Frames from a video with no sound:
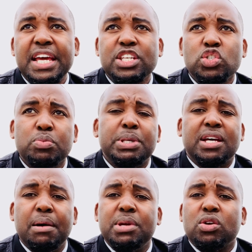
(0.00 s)
get you
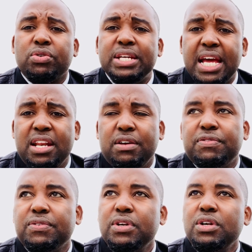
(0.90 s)
becoming creative,
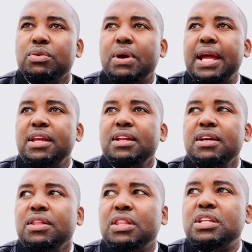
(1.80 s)
right?
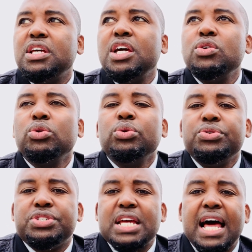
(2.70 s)
The day you
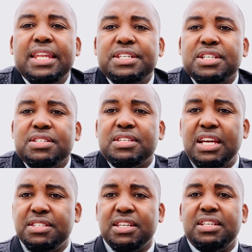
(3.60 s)
lose challenges
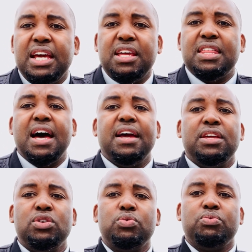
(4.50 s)
is the day that
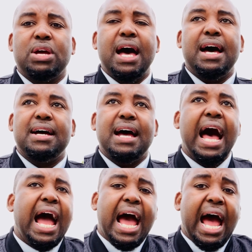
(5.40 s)

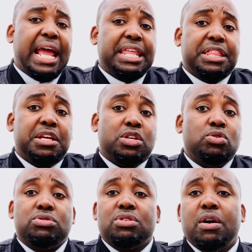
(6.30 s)
I think
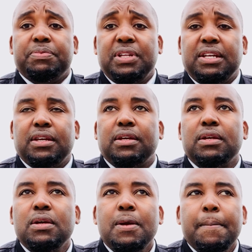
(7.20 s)
you stop thinking.
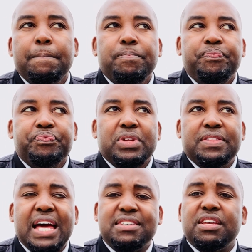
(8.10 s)

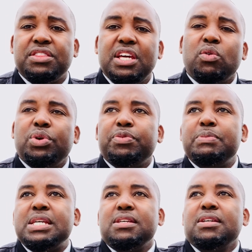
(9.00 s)
And that's the thing with
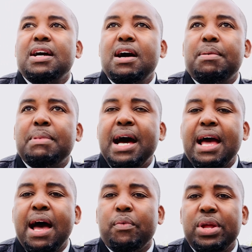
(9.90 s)
me.
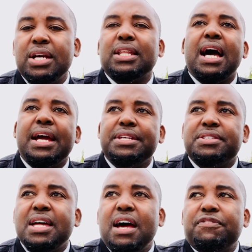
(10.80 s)
I
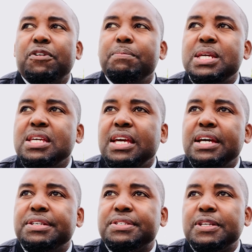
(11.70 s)
realize that for me
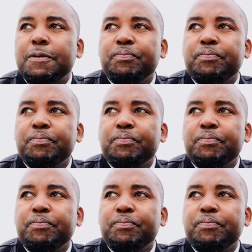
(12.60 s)
is